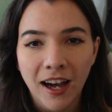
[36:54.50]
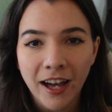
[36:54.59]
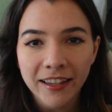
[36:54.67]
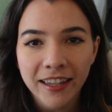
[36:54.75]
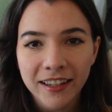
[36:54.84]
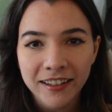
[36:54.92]

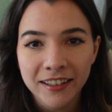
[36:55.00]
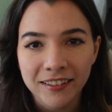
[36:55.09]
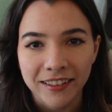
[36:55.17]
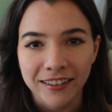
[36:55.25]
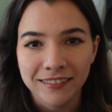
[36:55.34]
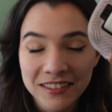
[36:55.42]
I can't
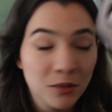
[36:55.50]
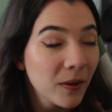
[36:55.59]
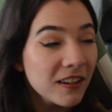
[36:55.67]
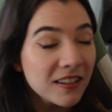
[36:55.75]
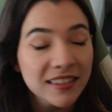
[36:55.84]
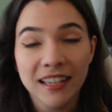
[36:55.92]
Heely. So
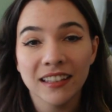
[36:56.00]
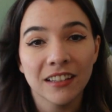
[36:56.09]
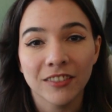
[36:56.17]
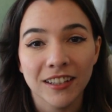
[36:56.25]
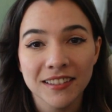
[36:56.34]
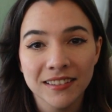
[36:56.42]
where does that
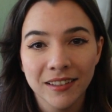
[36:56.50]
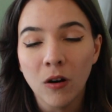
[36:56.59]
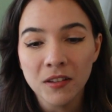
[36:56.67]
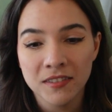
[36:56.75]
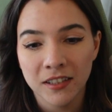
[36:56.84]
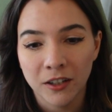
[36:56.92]
leave us?
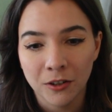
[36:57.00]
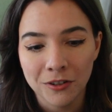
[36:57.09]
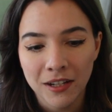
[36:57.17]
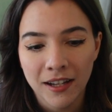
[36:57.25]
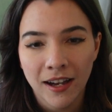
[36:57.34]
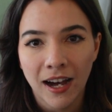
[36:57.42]

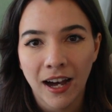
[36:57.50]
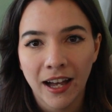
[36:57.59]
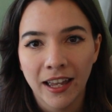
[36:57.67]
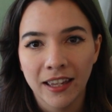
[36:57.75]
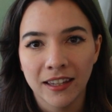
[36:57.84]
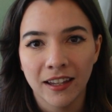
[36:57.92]
Also,
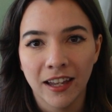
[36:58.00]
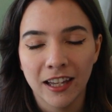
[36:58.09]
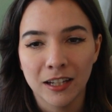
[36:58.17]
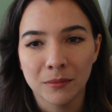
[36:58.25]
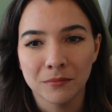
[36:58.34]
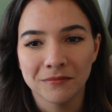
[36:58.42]
I
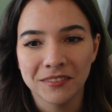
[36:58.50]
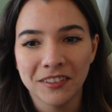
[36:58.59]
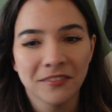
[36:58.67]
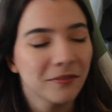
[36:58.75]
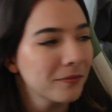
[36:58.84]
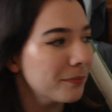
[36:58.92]
am
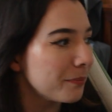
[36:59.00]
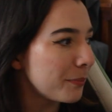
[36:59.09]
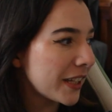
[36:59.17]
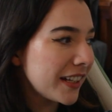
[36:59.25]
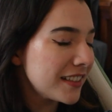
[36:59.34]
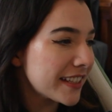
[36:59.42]

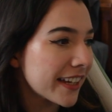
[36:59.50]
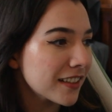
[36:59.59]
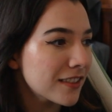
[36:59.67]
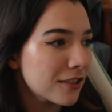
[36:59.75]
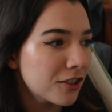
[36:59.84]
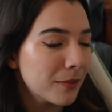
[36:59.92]
beginning to get
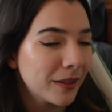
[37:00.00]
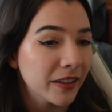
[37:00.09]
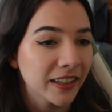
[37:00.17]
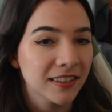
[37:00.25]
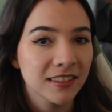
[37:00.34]
concerned about like